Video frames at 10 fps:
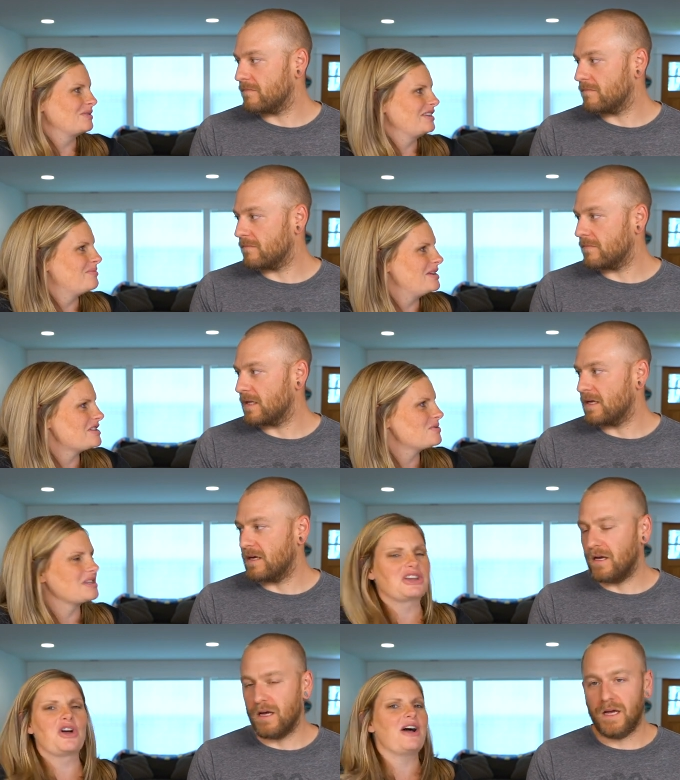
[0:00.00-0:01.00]
Speaker 1: believe me. She was
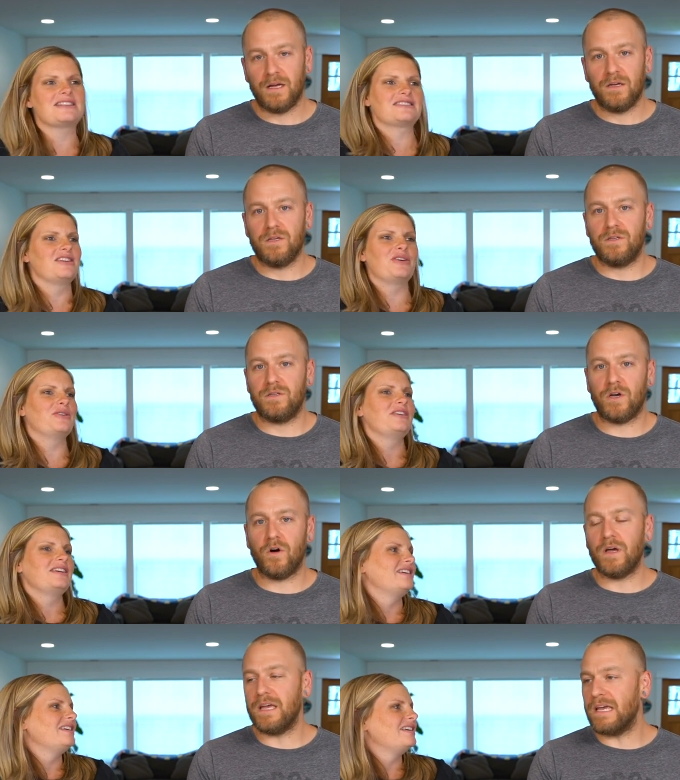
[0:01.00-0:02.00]
like, "No, it has no."
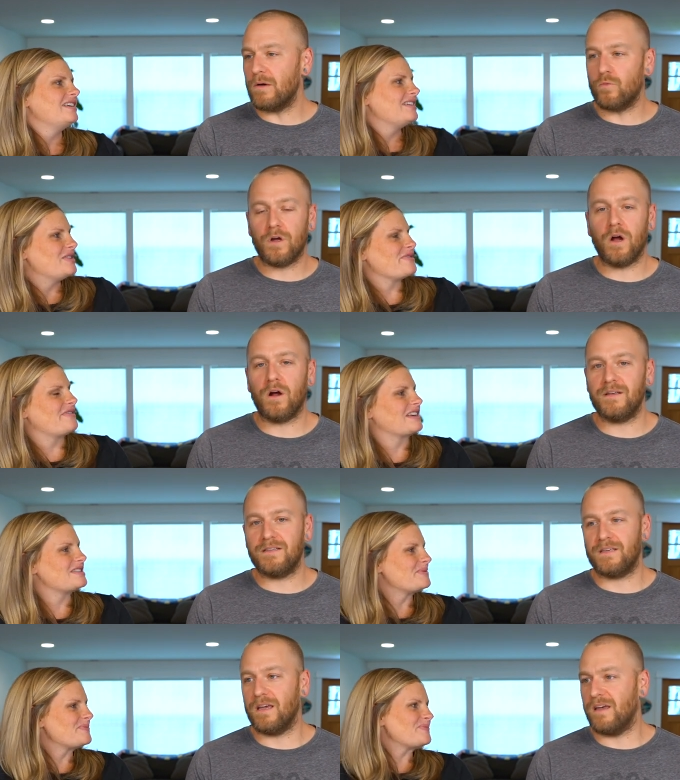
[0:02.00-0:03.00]
So,
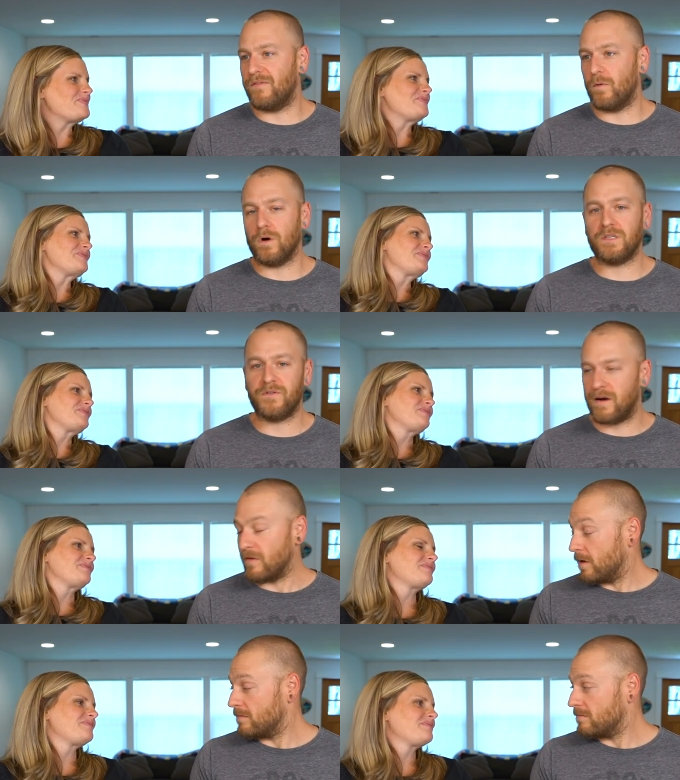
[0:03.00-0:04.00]
Speaker 2: regardless no if it works for
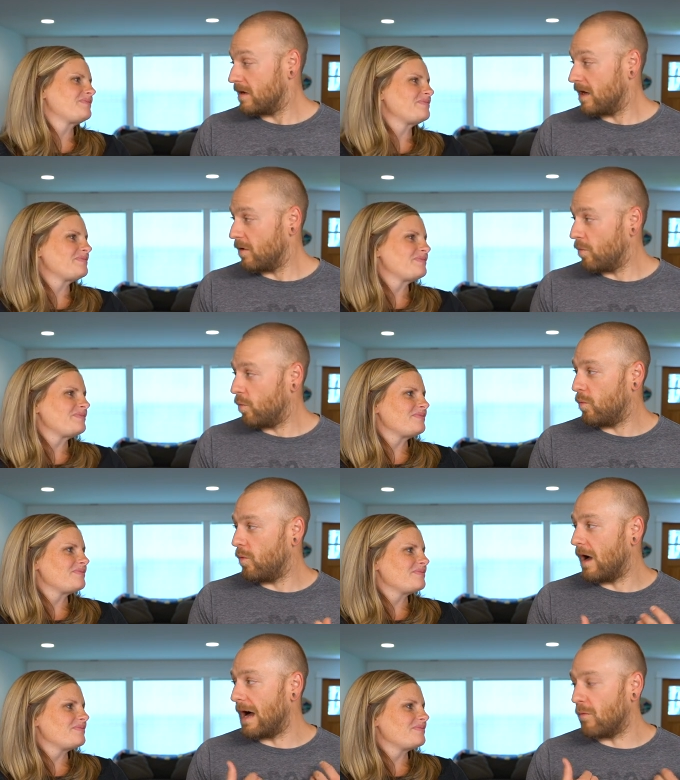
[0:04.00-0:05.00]
everyone.
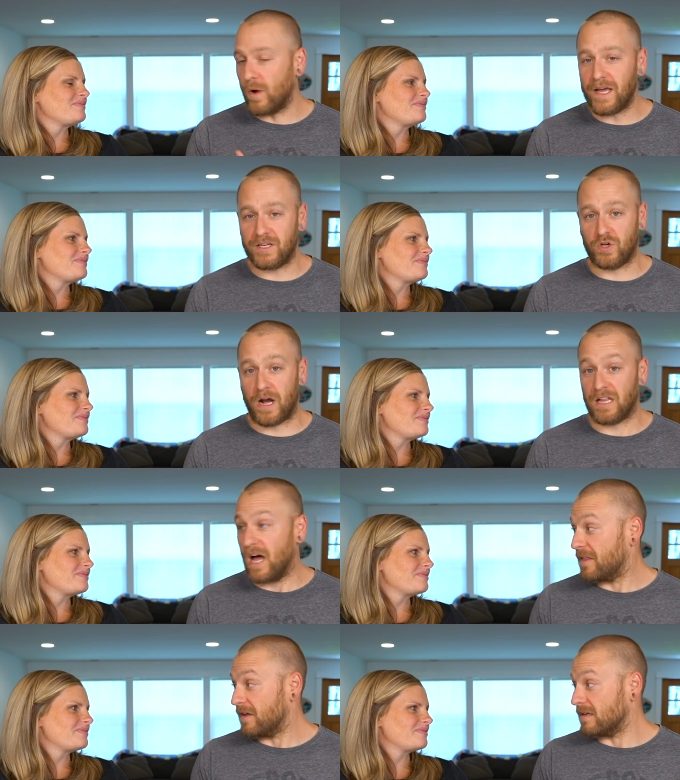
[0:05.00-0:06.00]
We had tried a
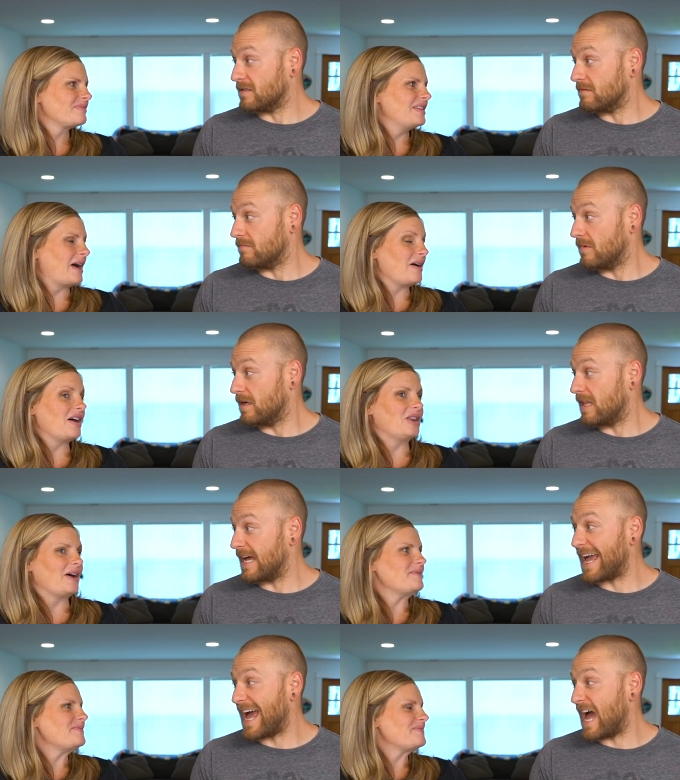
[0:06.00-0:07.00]
lot of things.
Speaker 1: Yeah. Oh,
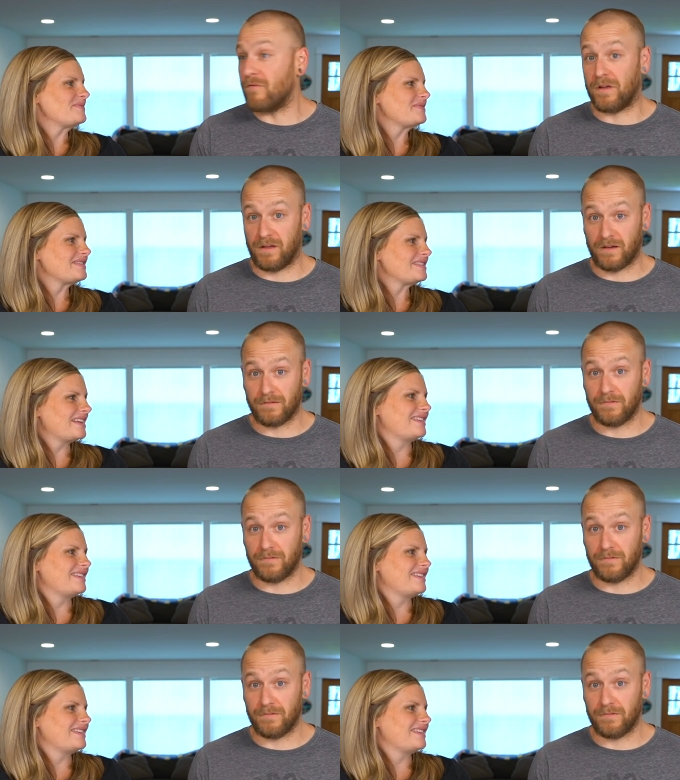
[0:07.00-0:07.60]
like
Speaker 2: everything.